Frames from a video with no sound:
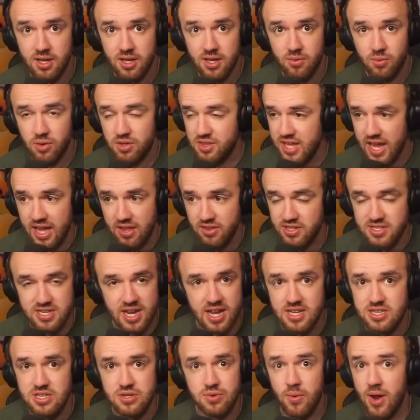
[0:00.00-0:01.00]
with
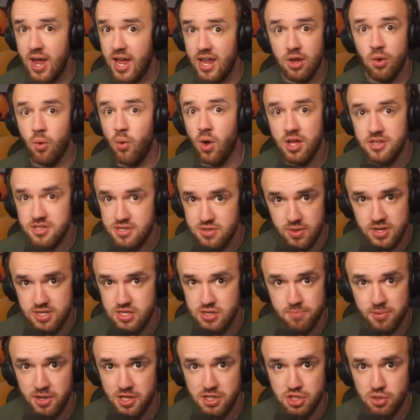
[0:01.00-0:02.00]
Galatasaray, who also has a
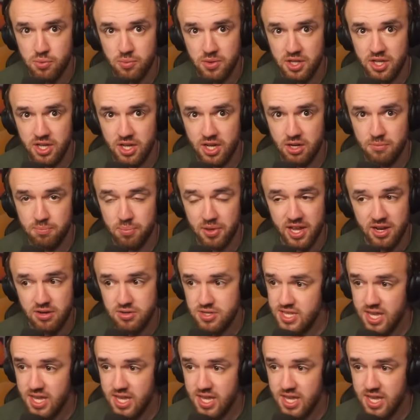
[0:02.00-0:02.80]
bunch of really good players.